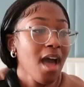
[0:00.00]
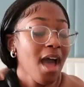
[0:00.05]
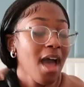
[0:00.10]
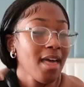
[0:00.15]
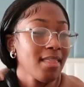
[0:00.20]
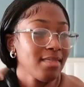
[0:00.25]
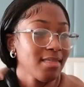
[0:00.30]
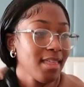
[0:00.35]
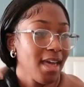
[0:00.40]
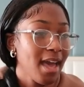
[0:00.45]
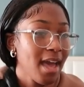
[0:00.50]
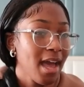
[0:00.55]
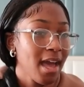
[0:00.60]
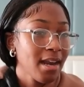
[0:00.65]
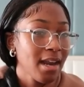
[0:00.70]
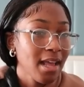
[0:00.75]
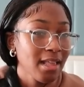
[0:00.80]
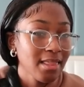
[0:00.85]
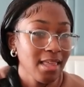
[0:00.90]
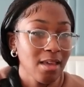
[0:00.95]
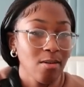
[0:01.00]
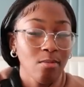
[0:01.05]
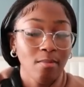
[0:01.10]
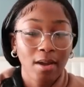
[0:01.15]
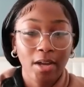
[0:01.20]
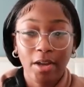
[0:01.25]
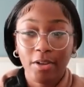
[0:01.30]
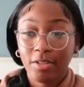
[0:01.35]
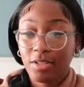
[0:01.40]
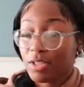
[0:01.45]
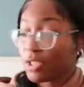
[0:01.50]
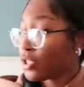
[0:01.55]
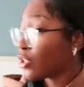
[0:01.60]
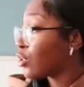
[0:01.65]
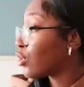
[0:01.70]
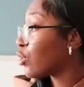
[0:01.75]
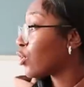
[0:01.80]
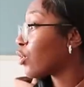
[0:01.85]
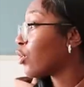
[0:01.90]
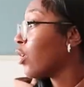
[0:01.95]
And then I think we might go to
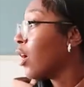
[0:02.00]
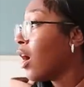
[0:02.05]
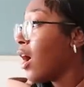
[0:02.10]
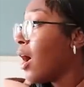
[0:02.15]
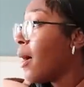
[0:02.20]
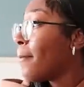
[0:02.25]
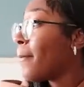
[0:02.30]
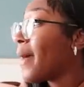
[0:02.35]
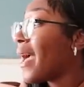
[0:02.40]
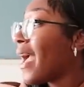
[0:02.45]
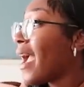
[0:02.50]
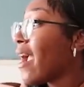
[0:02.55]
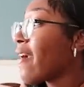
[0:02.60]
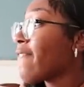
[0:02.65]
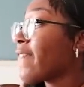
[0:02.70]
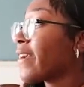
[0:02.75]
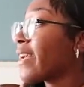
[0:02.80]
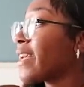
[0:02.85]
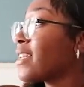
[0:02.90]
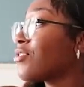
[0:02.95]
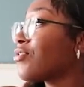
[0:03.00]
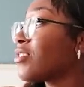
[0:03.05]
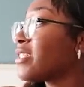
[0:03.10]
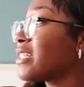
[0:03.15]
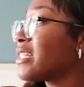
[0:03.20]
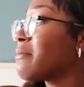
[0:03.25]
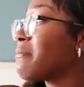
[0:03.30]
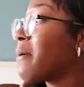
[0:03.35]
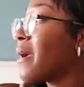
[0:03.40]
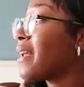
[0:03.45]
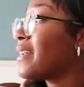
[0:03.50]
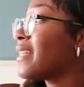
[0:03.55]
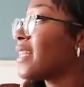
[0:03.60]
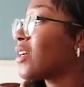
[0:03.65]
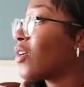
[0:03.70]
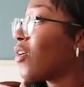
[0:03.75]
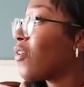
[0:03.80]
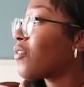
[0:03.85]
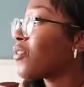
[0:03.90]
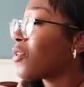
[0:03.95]
the zoo, but everything is really
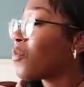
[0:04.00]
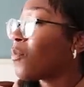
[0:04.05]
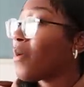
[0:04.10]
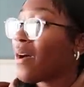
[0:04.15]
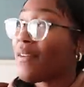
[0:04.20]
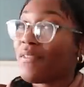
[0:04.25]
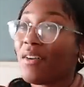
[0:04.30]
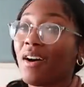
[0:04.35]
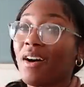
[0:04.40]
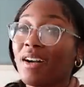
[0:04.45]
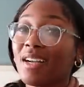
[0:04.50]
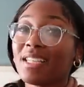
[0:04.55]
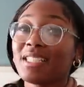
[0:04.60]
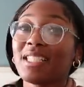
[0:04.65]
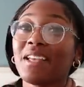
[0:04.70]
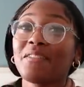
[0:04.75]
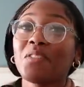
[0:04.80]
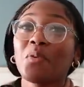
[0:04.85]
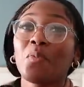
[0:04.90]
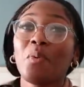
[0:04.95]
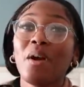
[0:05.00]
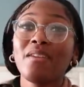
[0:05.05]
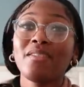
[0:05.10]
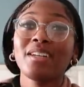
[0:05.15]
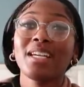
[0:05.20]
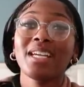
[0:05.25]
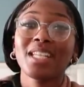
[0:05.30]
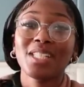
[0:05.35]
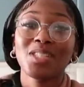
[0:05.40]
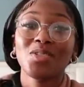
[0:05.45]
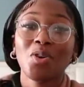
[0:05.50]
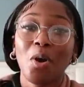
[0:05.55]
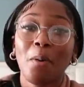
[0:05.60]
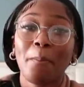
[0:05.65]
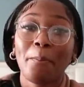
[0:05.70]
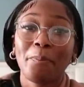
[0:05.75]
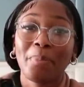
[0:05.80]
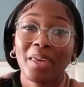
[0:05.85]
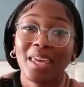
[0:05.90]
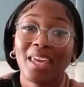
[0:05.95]
depending on the weather, because if the weather is
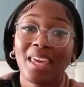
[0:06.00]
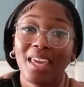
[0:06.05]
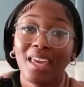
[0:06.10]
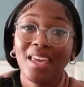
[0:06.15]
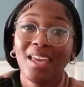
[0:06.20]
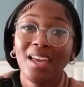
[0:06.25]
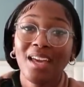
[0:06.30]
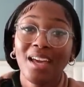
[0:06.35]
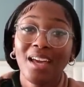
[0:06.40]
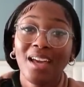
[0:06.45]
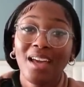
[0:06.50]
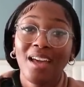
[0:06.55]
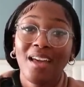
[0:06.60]
not pee,